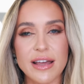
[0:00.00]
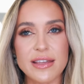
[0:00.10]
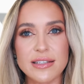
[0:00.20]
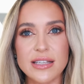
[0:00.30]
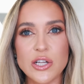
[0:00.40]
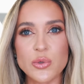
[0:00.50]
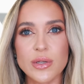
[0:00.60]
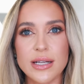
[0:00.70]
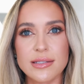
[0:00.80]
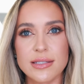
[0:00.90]
I think
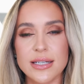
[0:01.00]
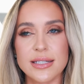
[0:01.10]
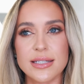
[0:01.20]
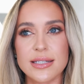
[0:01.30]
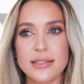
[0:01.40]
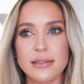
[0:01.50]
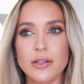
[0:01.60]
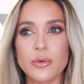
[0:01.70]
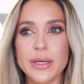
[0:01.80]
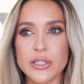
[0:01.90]
Sensual Instinct is a
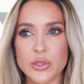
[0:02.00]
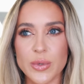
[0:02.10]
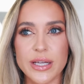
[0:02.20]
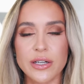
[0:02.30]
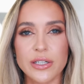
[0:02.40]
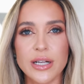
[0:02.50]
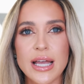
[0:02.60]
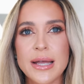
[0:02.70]
little bit sweeter.